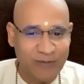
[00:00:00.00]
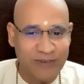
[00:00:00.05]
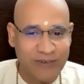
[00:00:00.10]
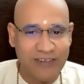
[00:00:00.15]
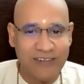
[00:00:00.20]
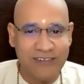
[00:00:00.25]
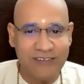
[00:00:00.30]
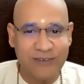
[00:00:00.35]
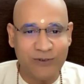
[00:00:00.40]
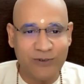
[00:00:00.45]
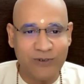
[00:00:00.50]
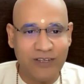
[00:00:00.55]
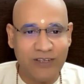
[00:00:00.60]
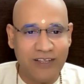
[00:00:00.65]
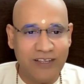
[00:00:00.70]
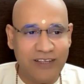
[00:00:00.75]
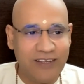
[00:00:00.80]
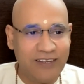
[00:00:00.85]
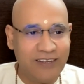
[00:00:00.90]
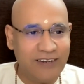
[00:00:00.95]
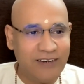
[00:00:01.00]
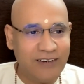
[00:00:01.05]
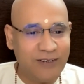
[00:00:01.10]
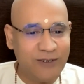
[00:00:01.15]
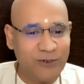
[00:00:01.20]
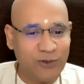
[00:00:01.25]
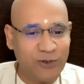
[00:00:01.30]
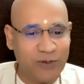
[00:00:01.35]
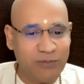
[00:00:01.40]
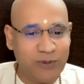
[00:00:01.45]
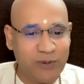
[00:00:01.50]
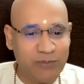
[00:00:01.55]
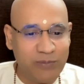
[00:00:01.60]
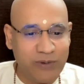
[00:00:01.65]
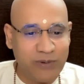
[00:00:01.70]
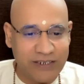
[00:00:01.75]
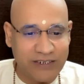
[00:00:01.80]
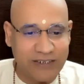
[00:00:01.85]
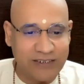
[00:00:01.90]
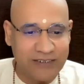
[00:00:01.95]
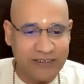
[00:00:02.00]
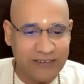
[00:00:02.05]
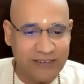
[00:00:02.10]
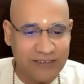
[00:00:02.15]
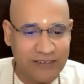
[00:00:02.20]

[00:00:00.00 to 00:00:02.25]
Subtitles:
Learn to remember it